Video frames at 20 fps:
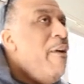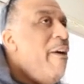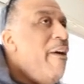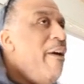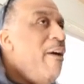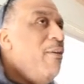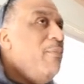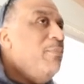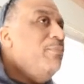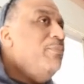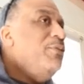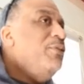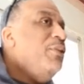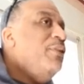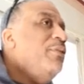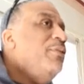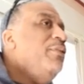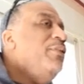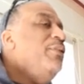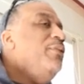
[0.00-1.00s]
um,
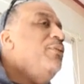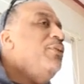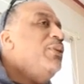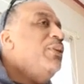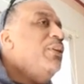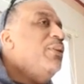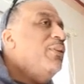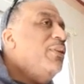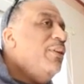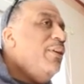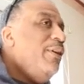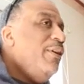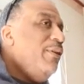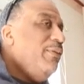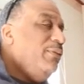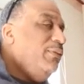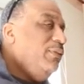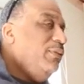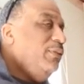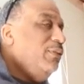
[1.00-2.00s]
generally, you can
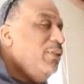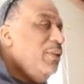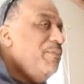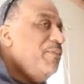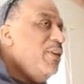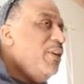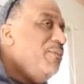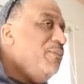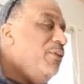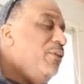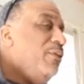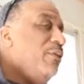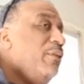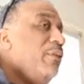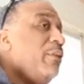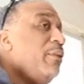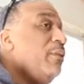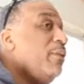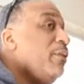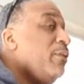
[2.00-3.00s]
uh, sometimes you can
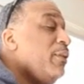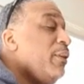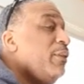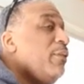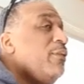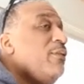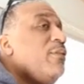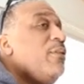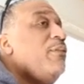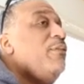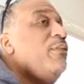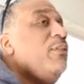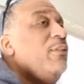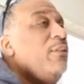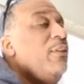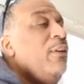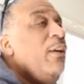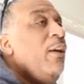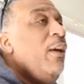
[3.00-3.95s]
look at the thickness of it,